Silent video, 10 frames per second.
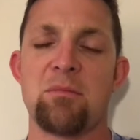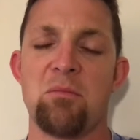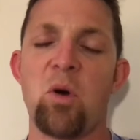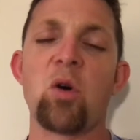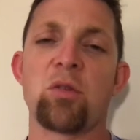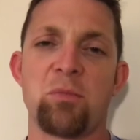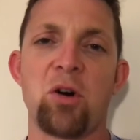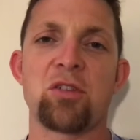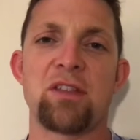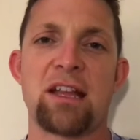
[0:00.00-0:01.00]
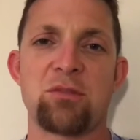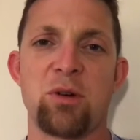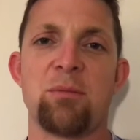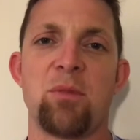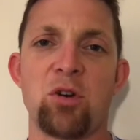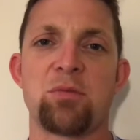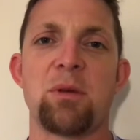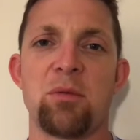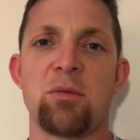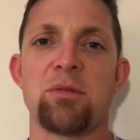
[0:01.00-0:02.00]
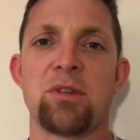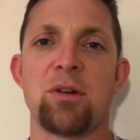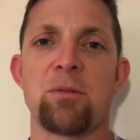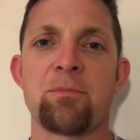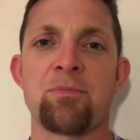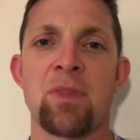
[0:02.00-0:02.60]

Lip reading: Most that's what most people will do.